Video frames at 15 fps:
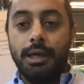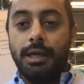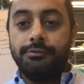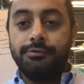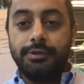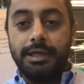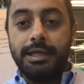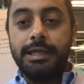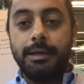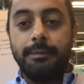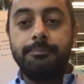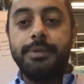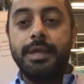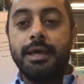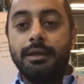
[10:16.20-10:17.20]
it's really
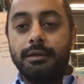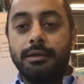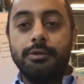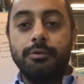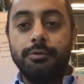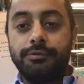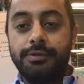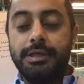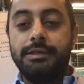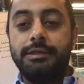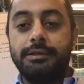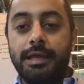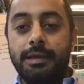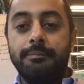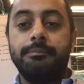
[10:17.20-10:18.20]
up there. You see
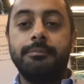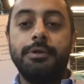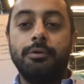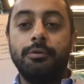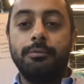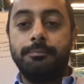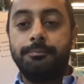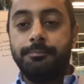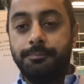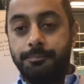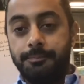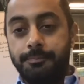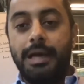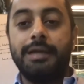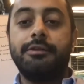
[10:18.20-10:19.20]
them, you know,
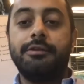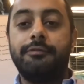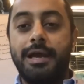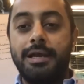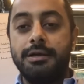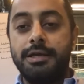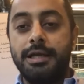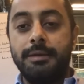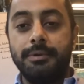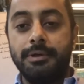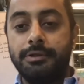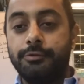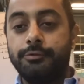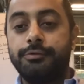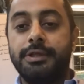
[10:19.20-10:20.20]
at the final
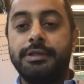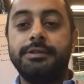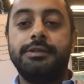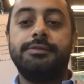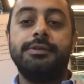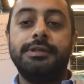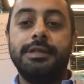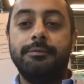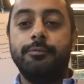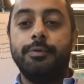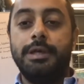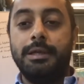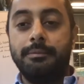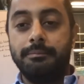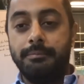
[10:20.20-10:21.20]
tables, you see them
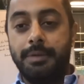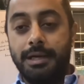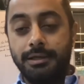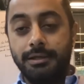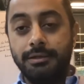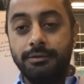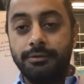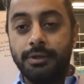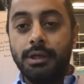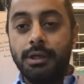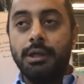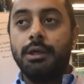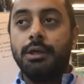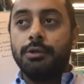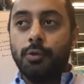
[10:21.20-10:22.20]
winning medals.
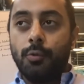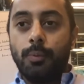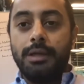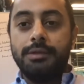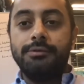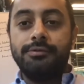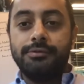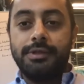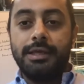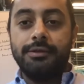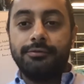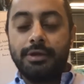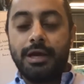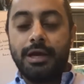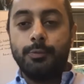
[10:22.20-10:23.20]
So once they
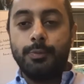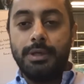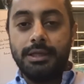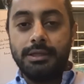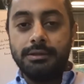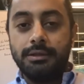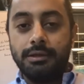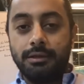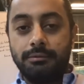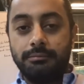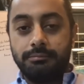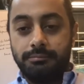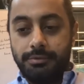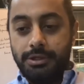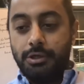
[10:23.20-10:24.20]
start winning the,
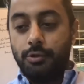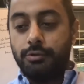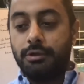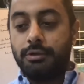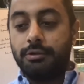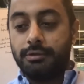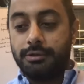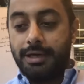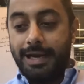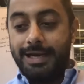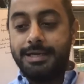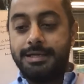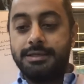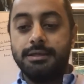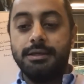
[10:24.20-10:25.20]
you know, the
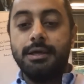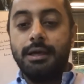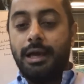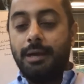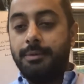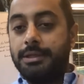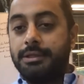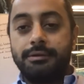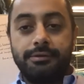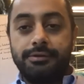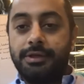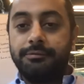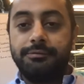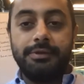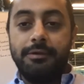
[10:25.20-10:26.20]
right, I mean,
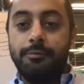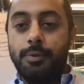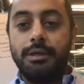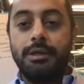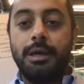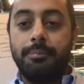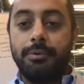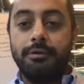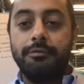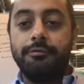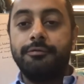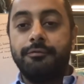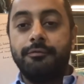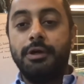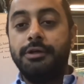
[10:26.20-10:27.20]
say they win a couple
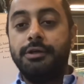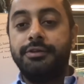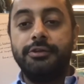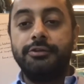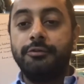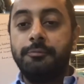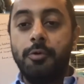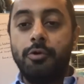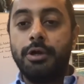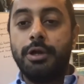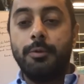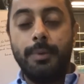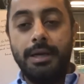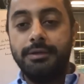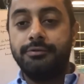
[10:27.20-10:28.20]
of World Series of Poker
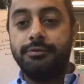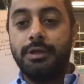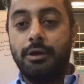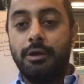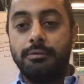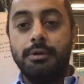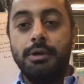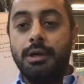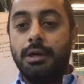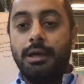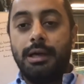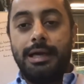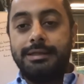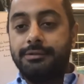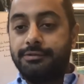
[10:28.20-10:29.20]
events, now
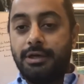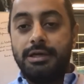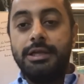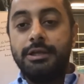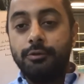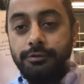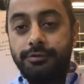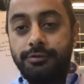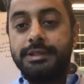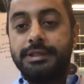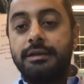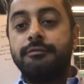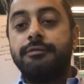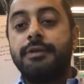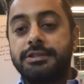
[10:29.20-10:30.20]
I think suddenly you'll see
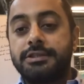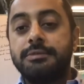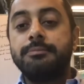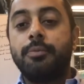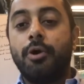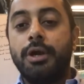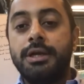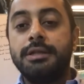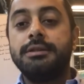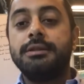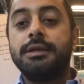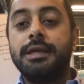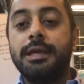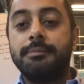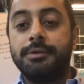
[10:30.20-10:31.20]
that inflection point in the
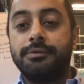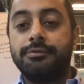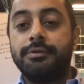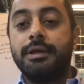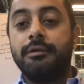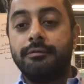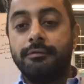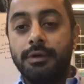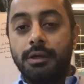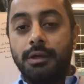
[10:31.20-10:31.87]
game itself.